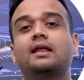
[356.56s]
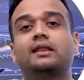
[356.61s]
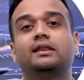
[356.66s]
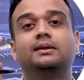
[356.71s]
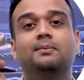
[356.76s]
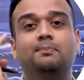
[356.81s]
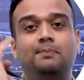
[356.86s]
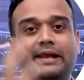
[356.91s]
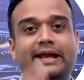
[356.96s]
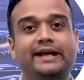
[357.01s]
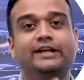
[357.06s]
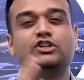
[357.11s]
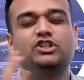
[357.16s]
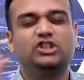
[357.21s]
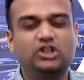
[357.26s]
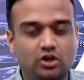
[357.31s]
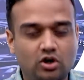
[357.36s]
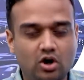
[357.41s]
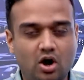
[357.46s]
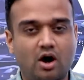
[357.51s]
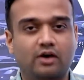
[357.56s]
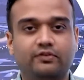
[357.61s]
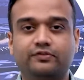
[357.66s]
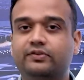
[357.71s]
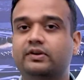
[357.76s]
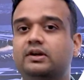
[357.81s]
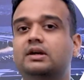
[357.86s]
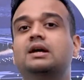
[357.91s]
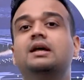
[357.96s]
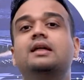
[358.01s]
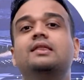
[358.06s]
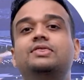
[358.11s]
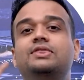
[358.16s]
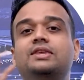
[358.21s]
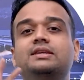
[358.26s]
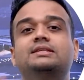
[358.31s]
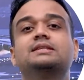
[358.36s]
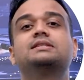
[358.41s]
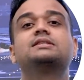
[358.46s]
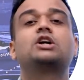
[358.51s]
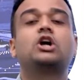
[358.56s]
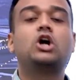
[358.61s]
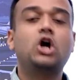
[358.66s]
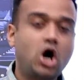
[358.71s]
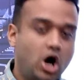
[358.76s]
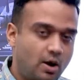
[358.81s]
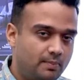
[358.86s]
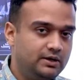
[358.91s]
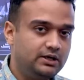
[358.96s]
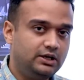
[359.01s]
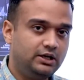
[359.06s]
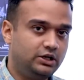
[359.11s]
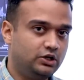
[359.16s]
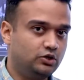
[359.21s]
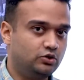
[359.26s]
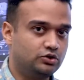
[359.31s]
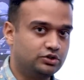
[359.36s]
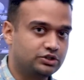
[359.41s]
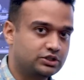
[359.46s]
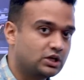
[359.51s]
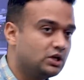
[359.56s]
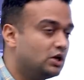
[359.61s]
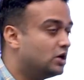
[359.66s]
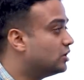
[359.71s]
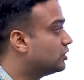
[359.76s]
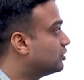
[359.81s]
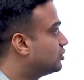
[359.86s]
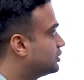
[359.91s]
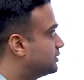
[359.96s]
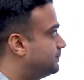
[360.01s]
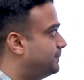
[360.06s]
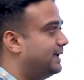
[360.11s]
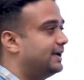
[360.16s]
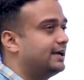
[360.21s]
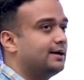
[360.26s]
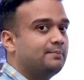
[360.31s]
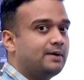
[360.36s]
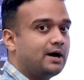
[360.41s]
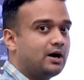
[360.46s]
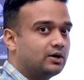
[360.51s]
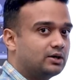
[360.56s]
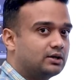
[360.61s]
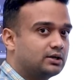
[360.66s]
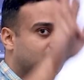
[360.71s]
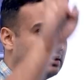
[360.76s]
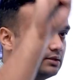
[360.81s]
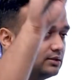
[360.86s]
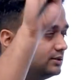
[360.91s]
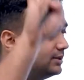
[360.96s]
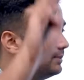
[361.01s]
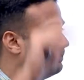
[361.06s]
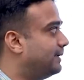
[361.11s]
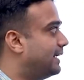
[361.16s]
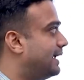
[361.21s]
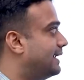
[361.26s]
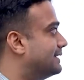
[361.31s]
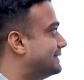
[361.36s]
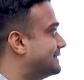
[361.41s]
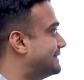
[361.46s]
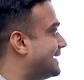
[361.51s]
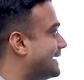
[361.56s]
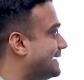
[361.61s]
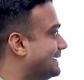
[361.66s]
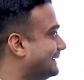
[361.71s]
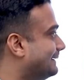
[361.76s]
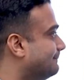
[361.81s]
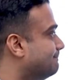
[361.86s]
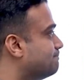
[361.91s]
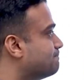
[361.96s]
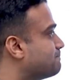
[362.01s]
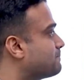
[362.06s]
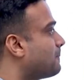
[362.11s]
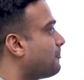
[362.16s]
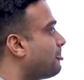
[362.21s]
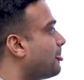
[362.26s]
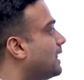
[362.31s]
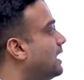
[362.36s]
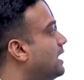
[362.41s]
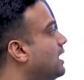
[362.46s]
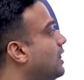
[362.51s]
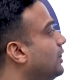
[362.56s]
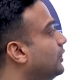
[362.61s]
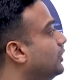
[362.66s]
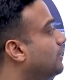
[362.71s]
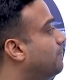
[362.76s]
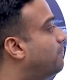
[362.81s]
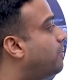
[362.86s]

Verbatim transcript: The plane took off. This is commonly used to speak about the plane ascending. The